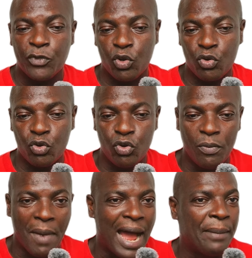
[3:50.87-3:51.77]

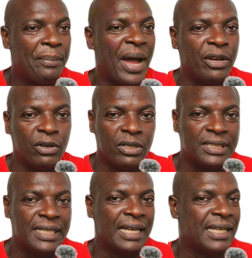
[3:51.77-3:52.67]
Google Map and
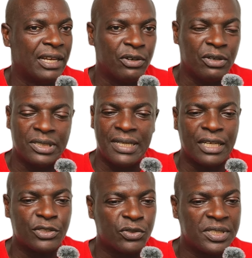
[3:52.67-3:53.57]
all
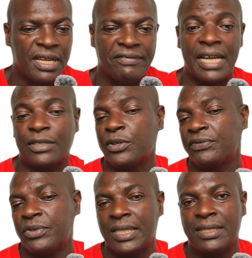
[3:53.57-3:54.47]
that. So several
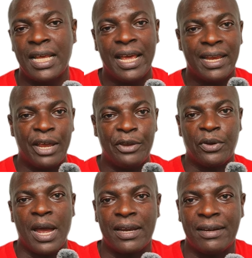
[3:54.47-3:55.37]
softwares that
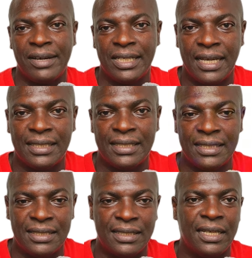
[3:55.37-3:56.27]
you can create it
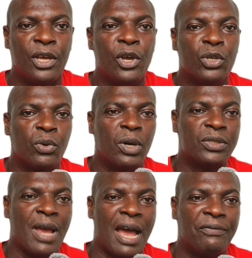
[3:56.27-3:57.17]
easily. So
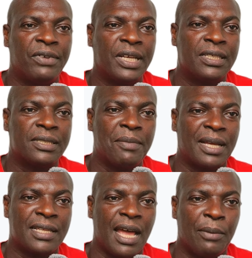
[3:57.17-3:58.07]
once you have this
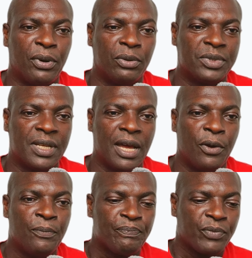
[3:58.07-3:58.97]
master prompt
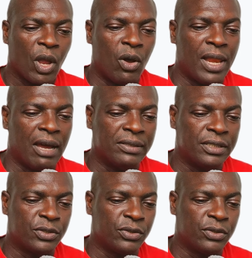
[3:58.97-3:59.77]
now, all I need to